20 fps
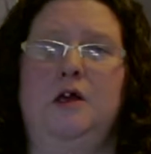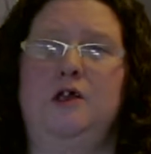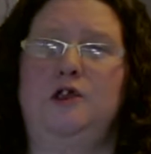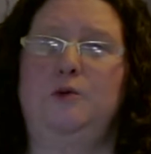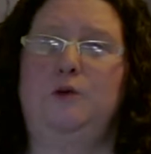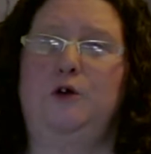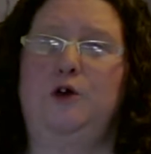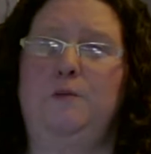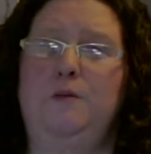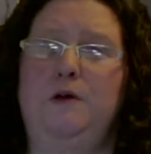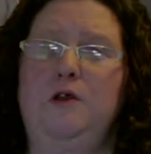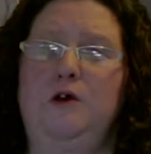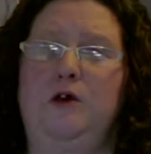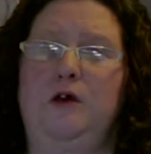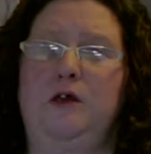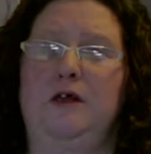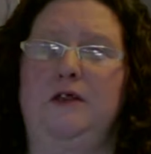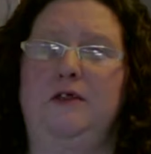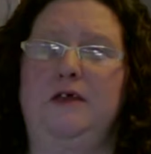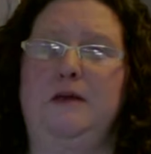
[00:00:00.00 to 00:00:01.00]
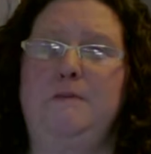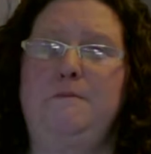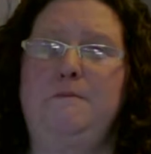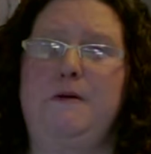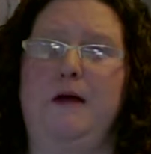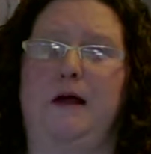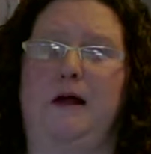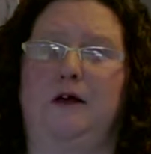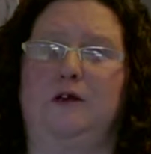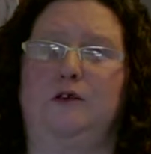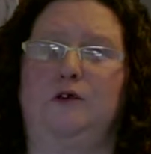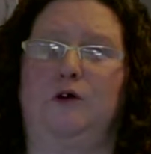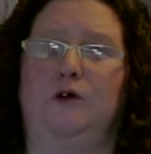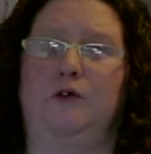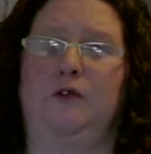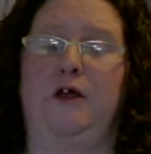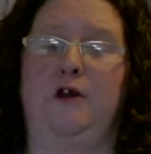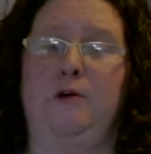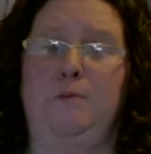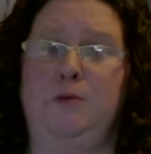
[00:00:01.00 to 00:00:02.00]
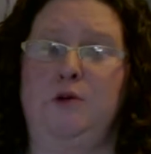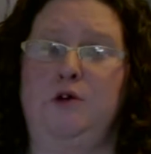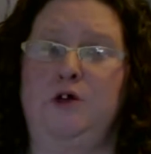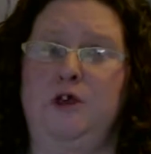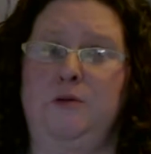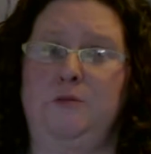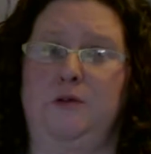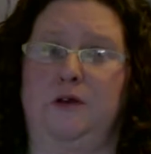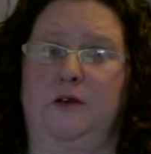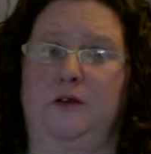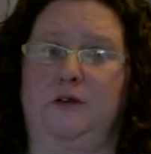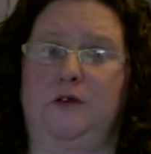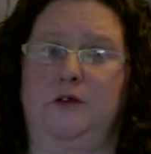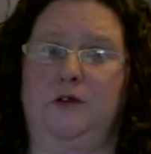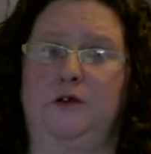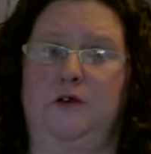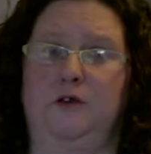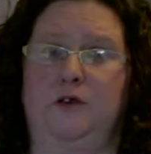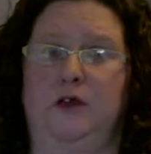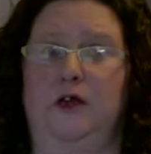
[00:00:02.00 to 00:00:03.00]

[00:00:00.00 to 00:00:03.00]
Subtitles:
So we could be looking at the impact on their employment,